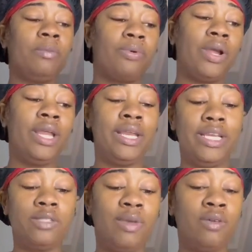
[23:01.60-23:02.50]
and praying that
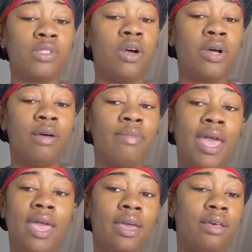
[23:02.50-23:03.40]
this man was gonna come
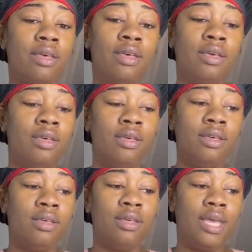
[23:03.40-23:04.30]
back.
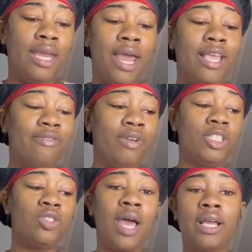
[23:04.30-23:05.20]
And now he's
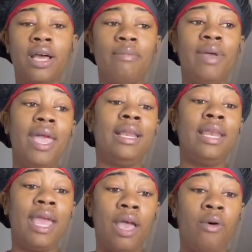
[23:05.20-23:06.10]
finna try to come back
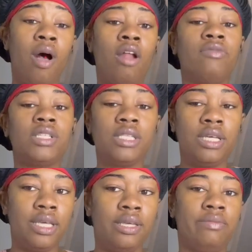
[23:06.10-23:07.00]
now, all of a
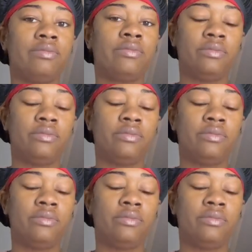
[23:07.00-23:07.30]
sudden.